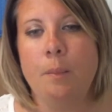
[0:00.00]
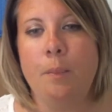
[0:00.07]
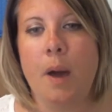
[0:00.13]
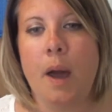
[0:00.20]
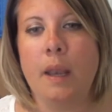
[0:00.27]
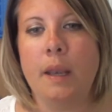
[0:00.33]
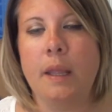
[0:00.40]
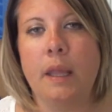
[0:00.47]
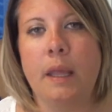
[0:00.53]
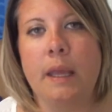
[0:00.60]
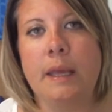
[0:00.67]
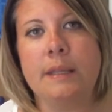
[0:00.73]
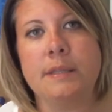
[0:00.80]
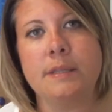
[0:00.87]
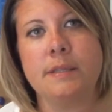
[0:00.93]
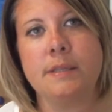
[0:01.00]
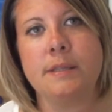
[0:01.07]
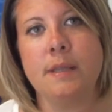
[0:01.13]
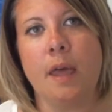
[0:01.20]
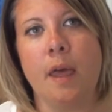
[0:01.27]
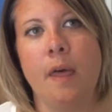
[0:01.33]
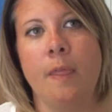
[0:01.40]
But it's
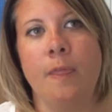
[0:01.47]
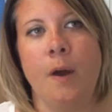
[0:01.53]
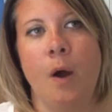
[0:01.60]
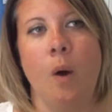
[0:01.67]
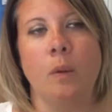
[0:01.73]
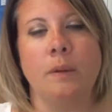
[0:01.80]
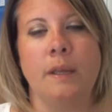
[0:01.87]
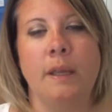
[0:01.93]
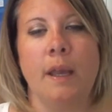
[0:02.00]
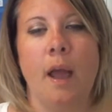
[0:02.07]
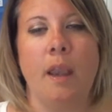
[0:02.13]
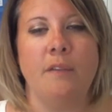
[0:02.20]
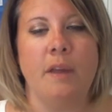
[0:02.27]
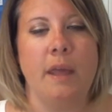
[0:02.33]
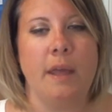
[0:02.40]
the only kind of